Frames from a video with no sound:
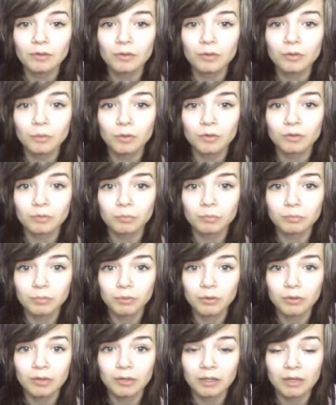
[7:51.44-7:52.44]
someone's
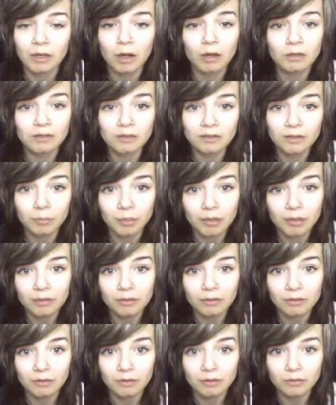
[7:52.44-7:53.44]
brutally honest
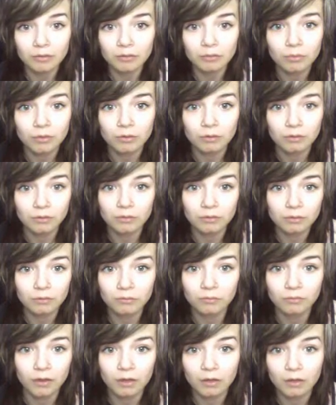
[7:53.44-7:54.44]
opinion on you or
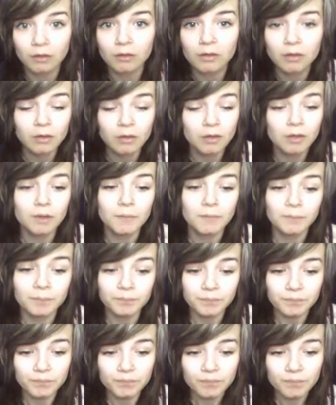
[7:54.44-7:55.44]
something.
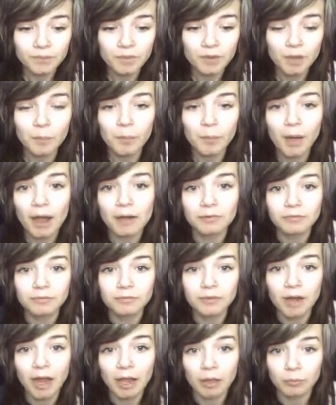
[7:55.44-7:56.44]
But
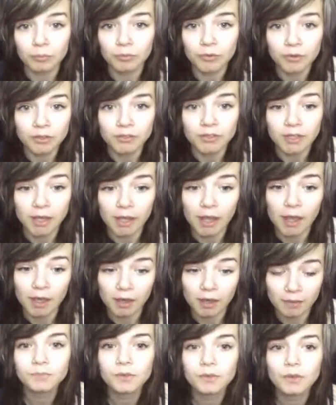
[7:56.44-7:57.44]
I appreciate
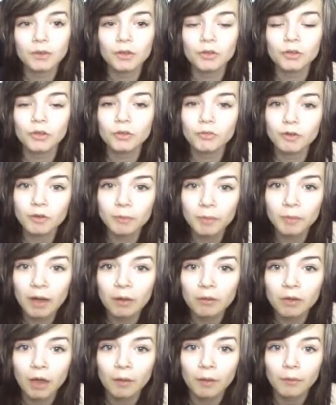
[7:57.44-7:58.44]
it. You've got to be
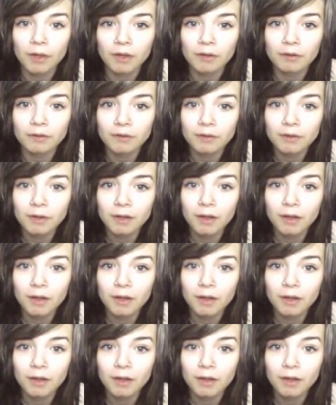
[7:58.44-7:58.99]
outgoing.